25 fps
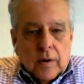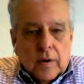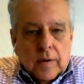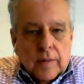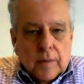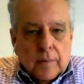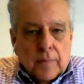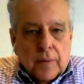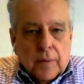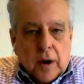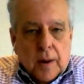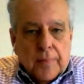
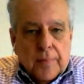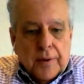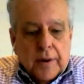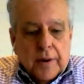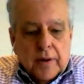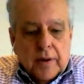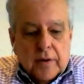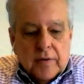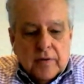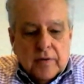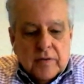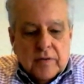the
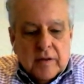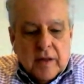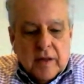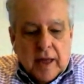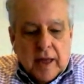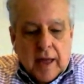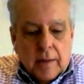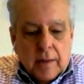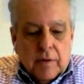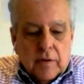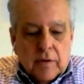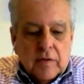property is
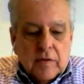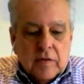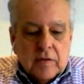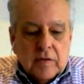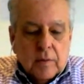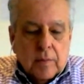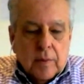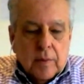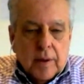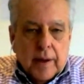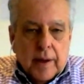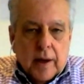damaged
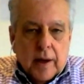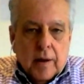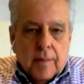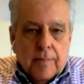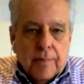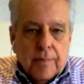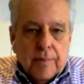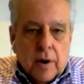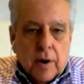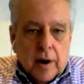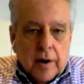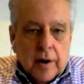somehow
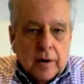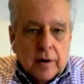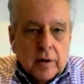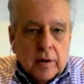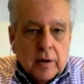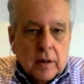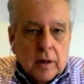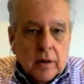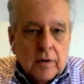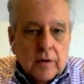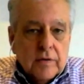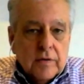prior to
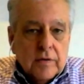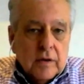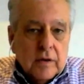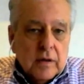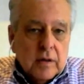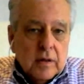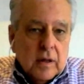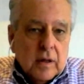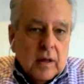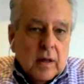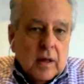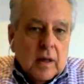
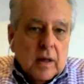closing,